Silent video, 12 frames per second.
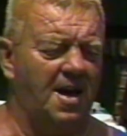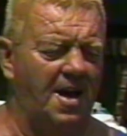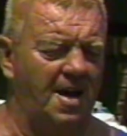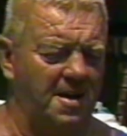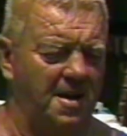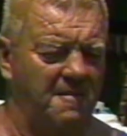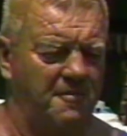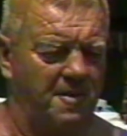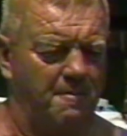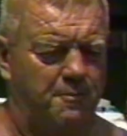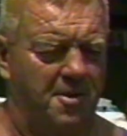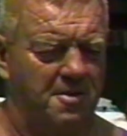And then
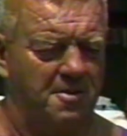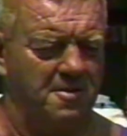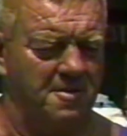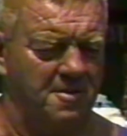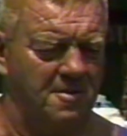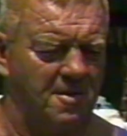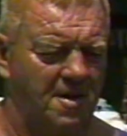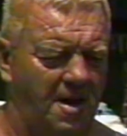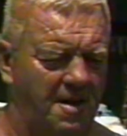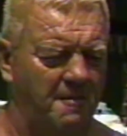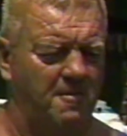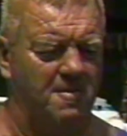from Purdue,
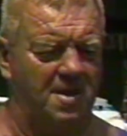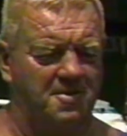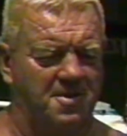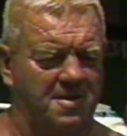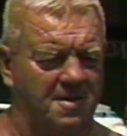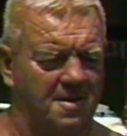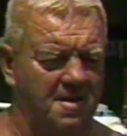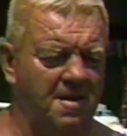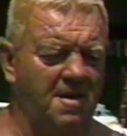I went to